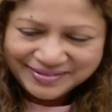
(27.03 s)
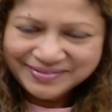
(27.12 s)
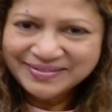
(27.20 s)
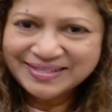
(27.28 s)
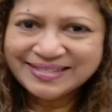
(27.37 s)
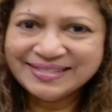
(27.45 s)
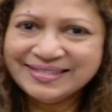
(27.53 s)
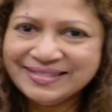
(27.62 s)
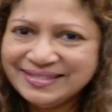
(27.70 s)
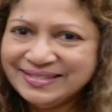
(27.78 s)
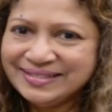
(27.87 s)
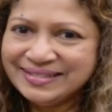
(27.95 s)
was
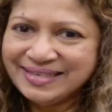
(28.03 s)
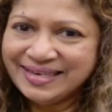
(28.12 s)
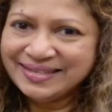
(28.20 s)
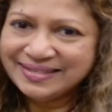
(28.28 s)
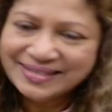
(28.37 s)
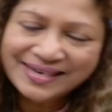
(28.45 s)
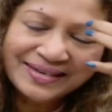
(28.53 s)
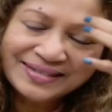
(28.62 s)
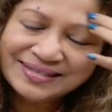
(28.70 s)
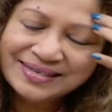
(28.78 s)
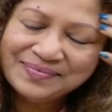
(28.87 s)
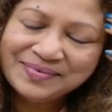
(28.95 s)

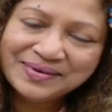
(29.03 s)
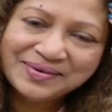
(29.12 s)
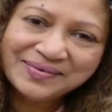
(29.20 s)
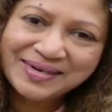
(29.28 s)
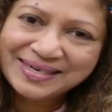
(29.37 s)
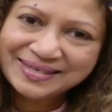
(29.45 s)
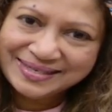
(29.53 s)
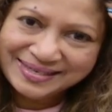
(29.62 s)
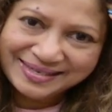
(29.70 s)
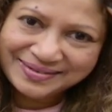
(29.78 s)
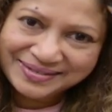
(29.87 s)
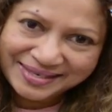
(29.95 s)
sleeping over at
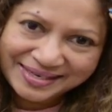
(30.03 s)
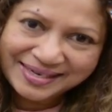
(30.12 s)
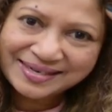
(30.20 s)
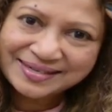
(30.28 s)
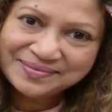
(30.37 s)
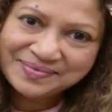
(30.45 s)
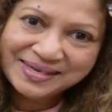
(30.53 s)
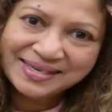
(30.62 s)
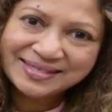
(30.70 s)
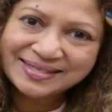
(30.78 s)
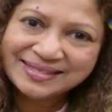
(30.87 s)
Roshan Uncle's place.